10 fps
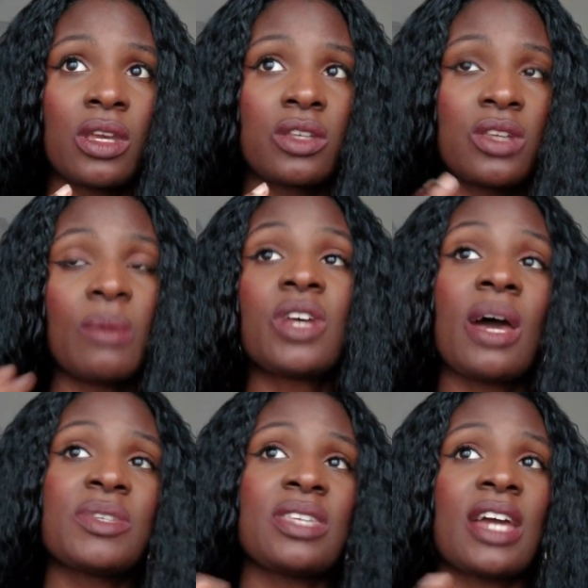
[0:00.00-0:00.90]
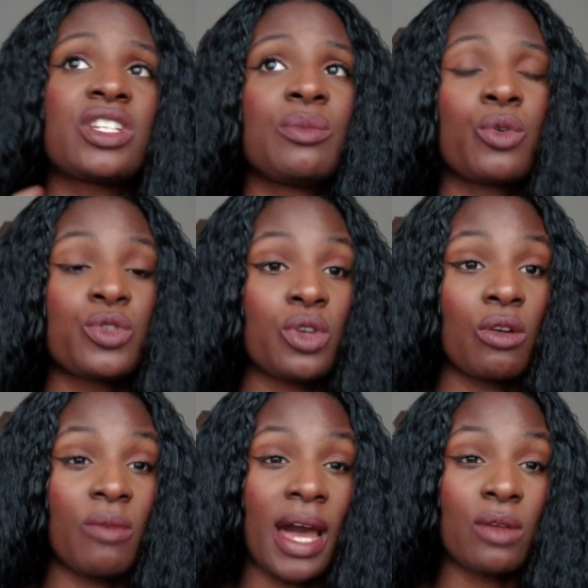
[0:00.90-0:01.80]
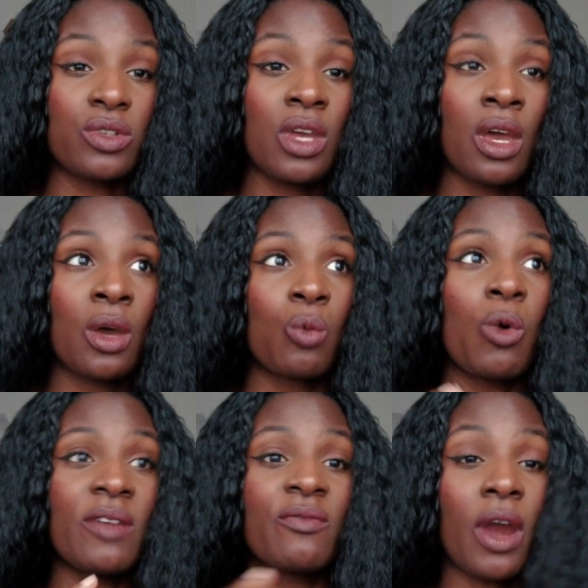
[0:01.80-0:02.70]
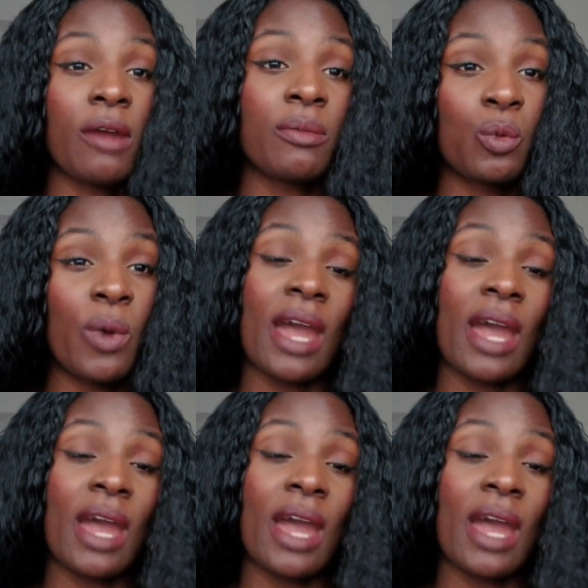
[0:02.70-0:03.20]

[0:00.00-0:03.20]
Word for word: sometimes is actually more so around what environment,